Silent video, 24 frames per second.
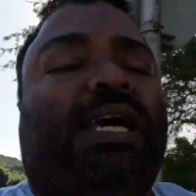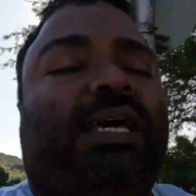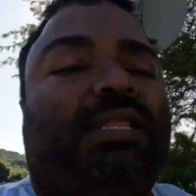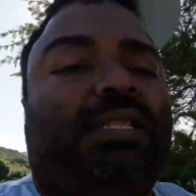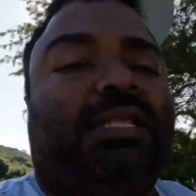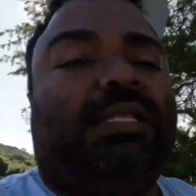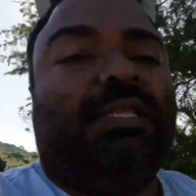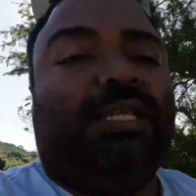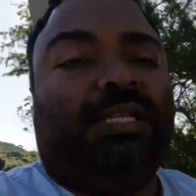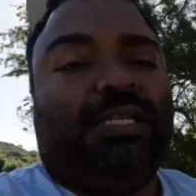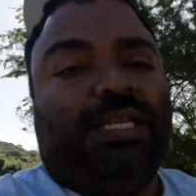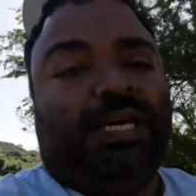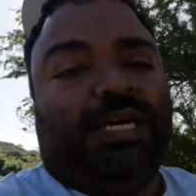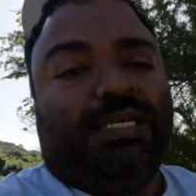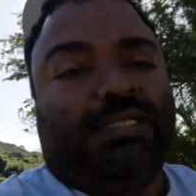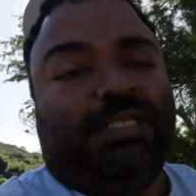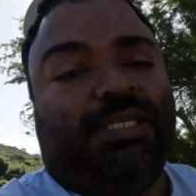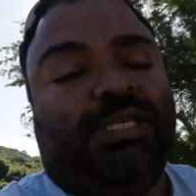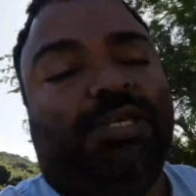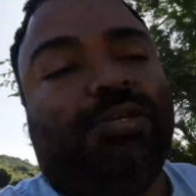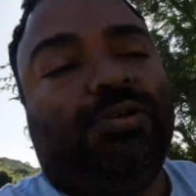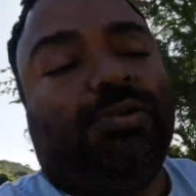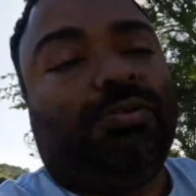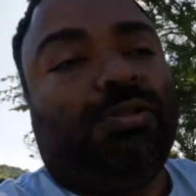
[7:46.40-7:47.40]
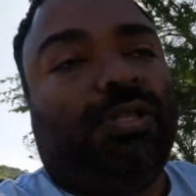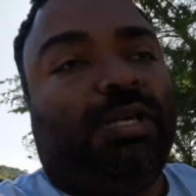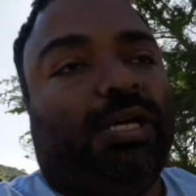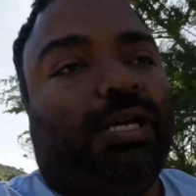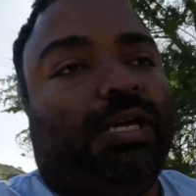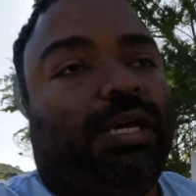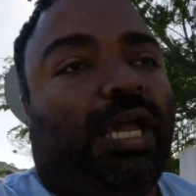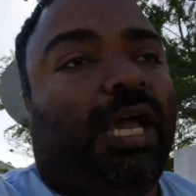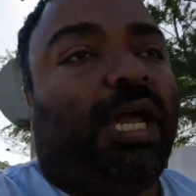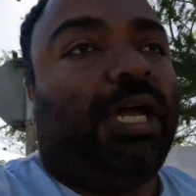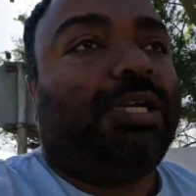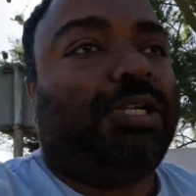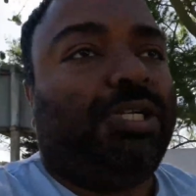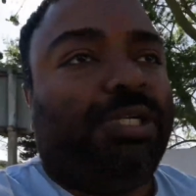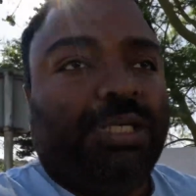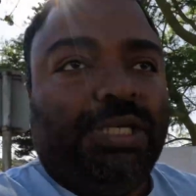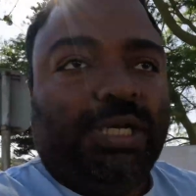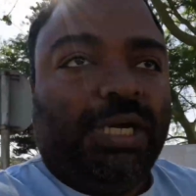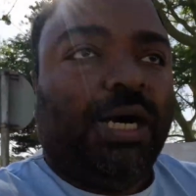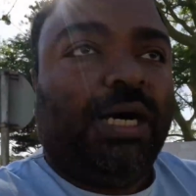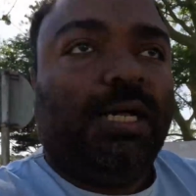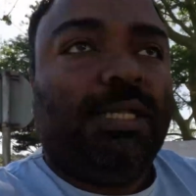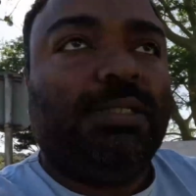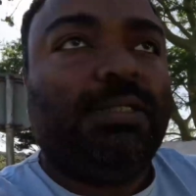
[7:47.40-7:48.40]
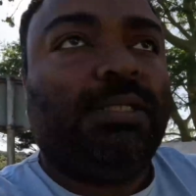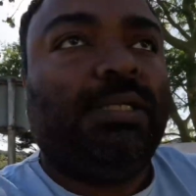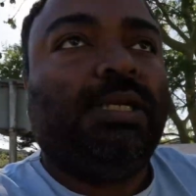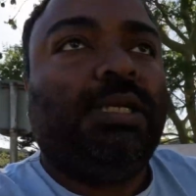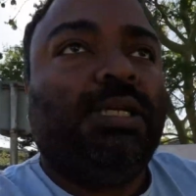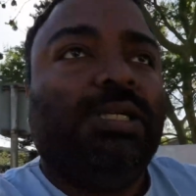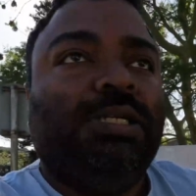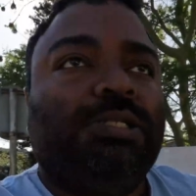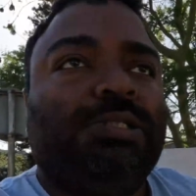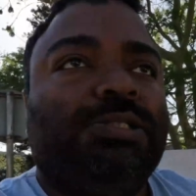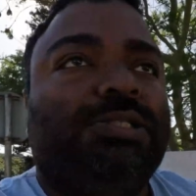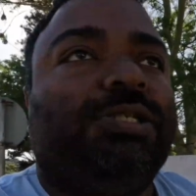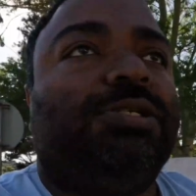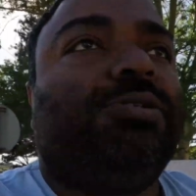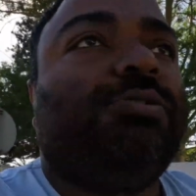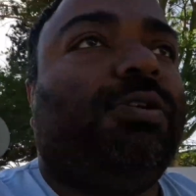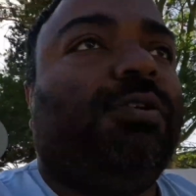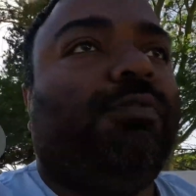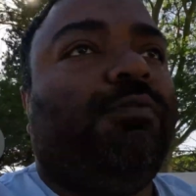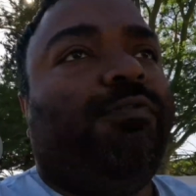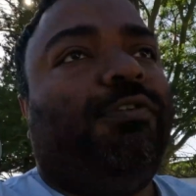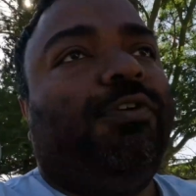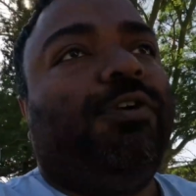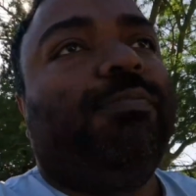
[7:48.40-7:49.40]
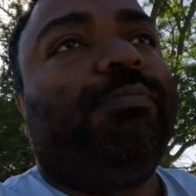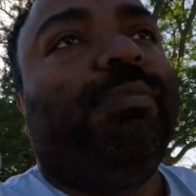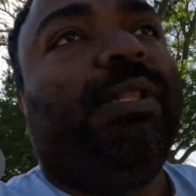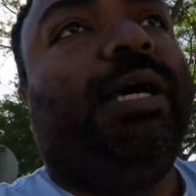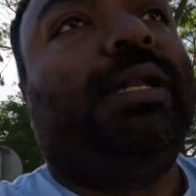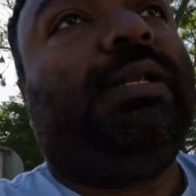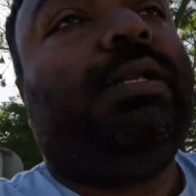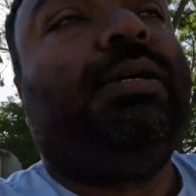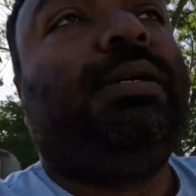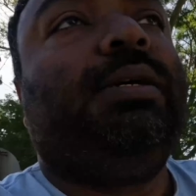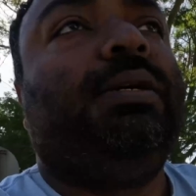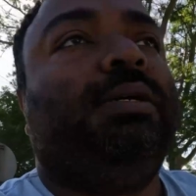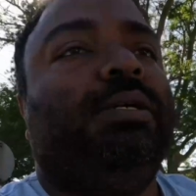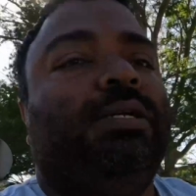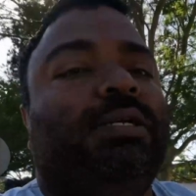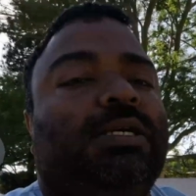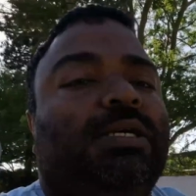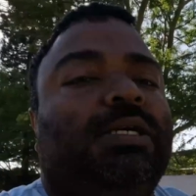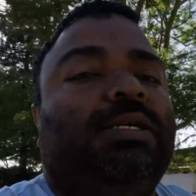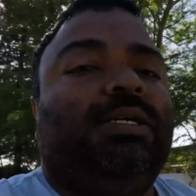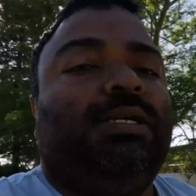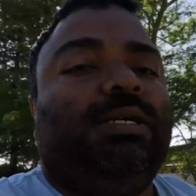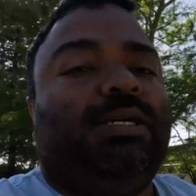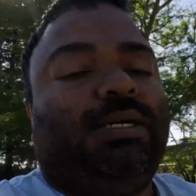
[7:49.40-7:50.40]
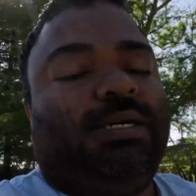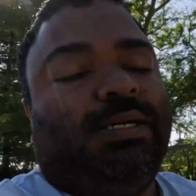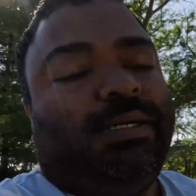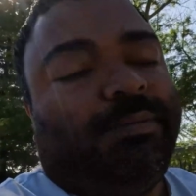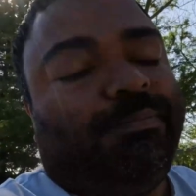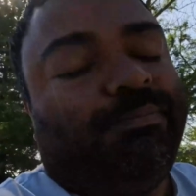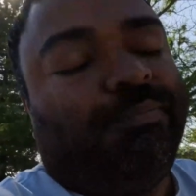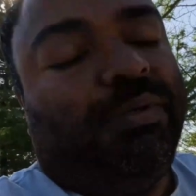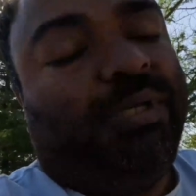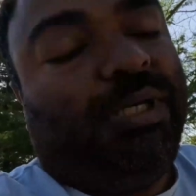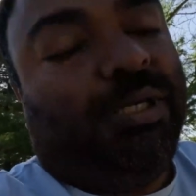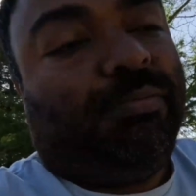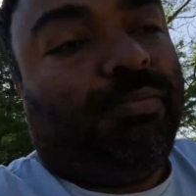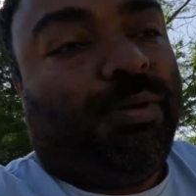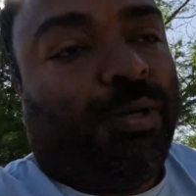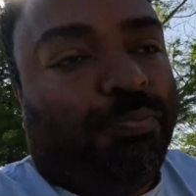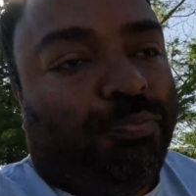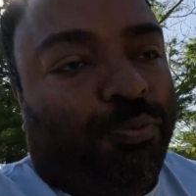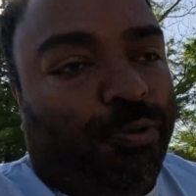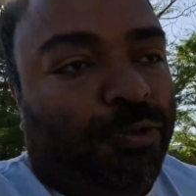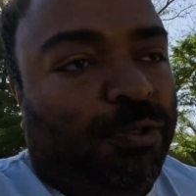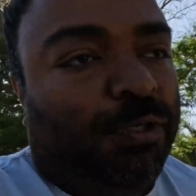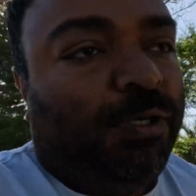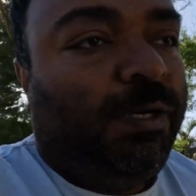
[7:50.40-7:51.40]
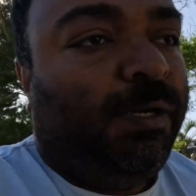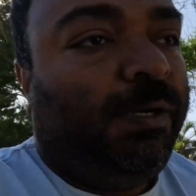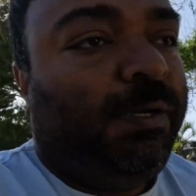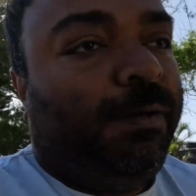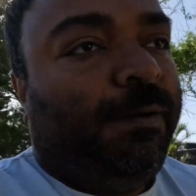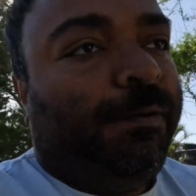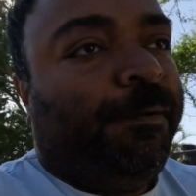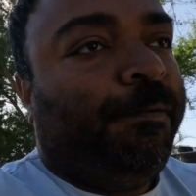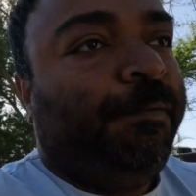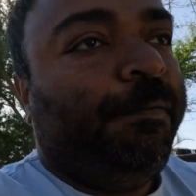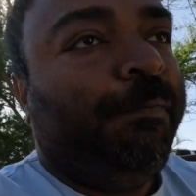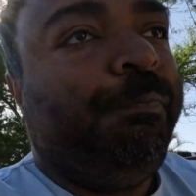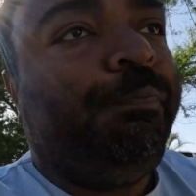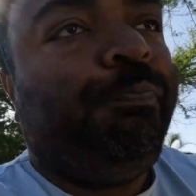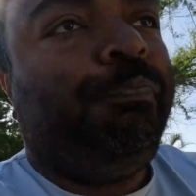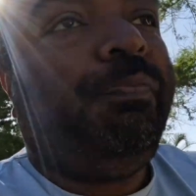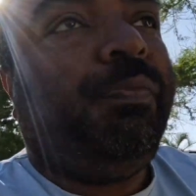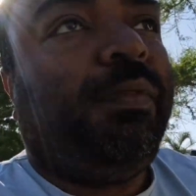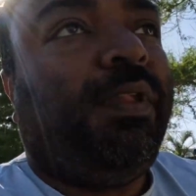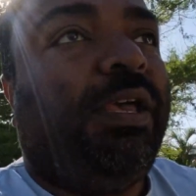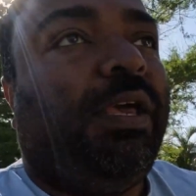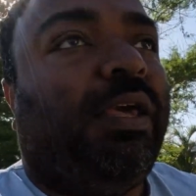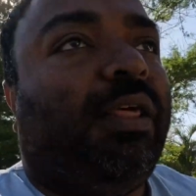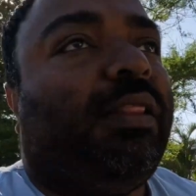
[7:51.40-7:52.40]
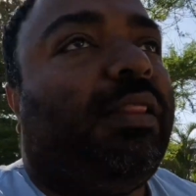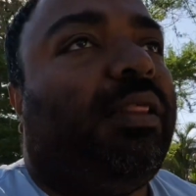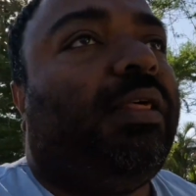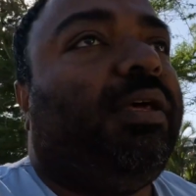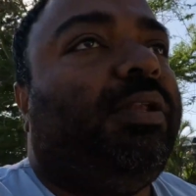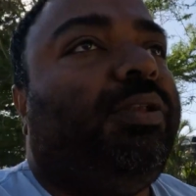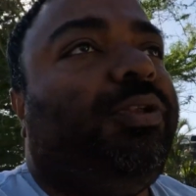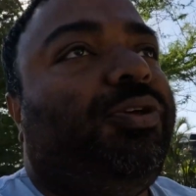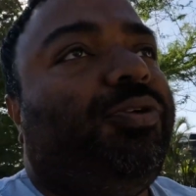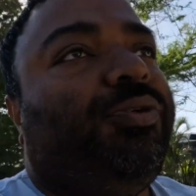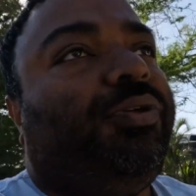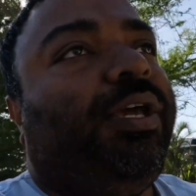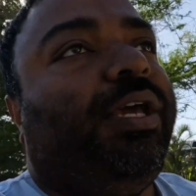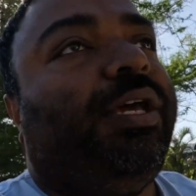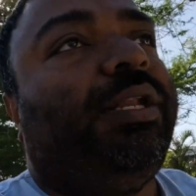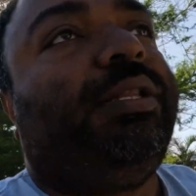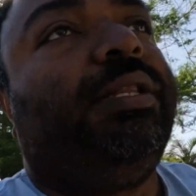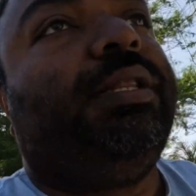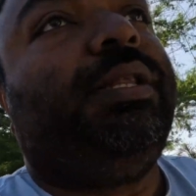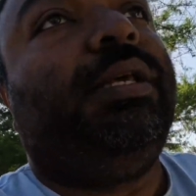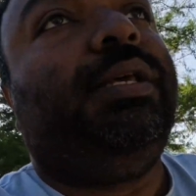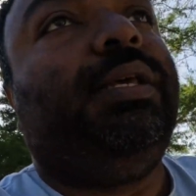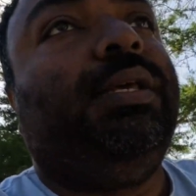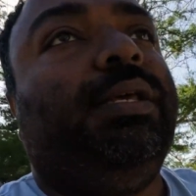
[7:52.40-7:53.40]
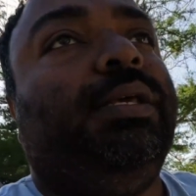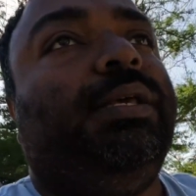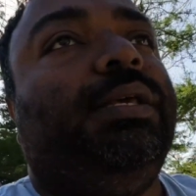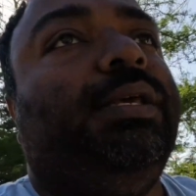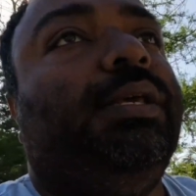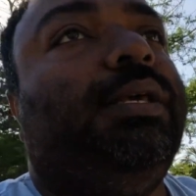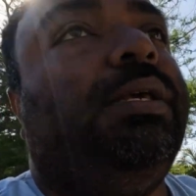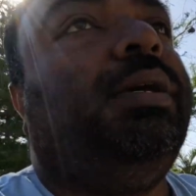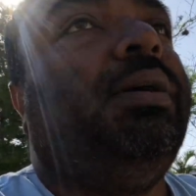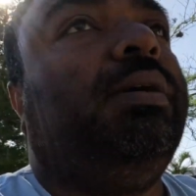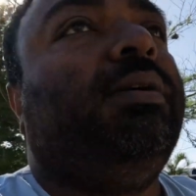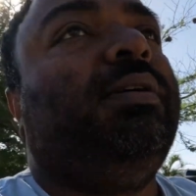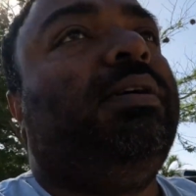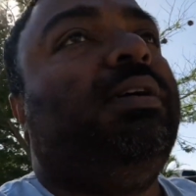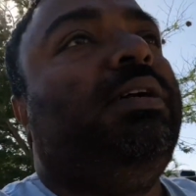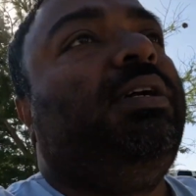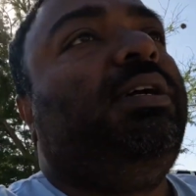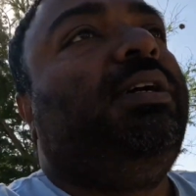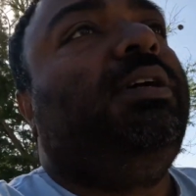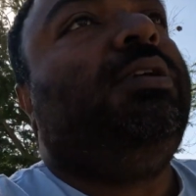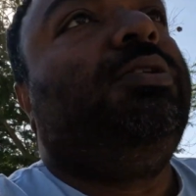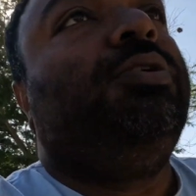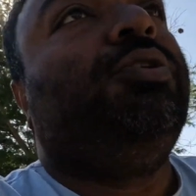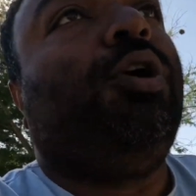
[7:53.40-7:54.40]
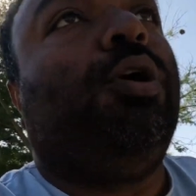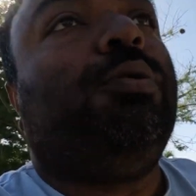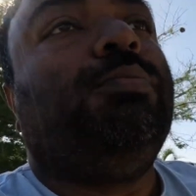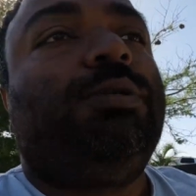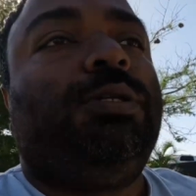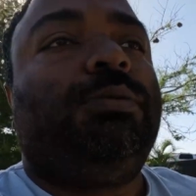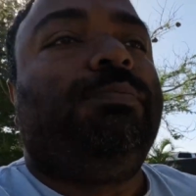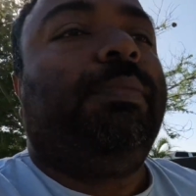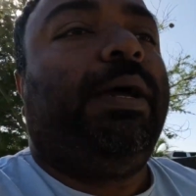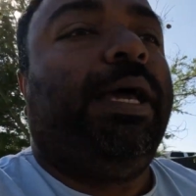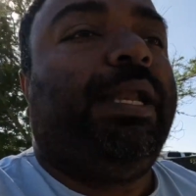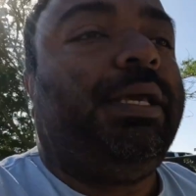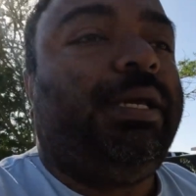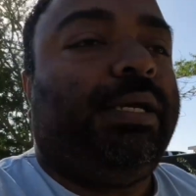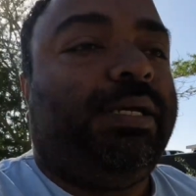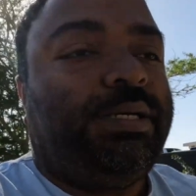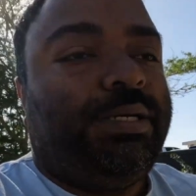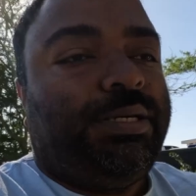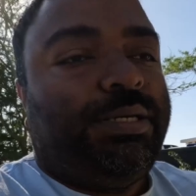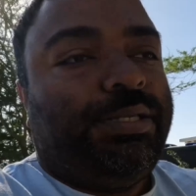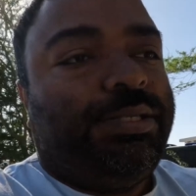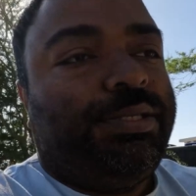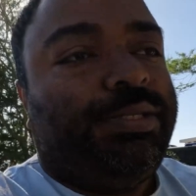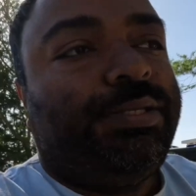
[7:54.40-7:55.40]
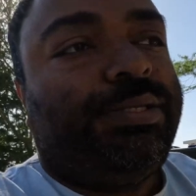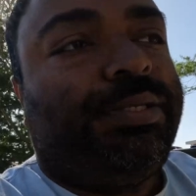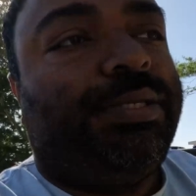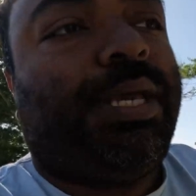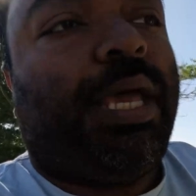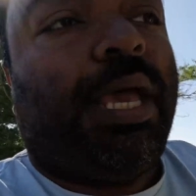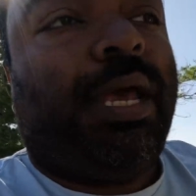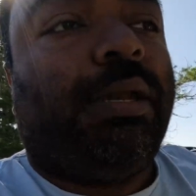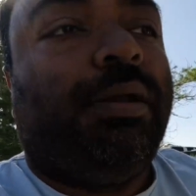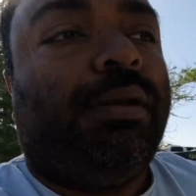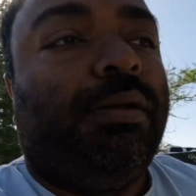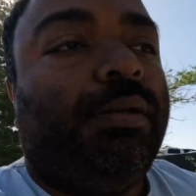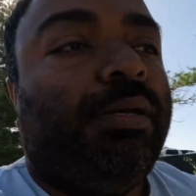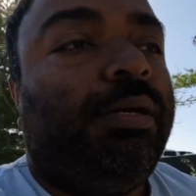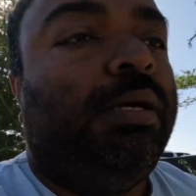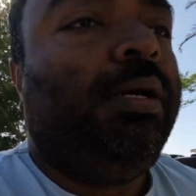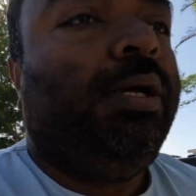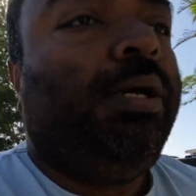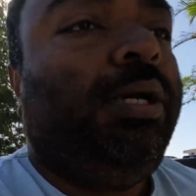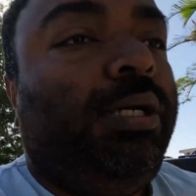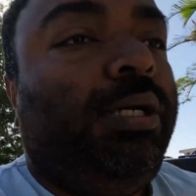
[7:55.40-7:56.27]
either the dusky or the ashy. I'll just confirm that in my book. And then you get the normal mannequins and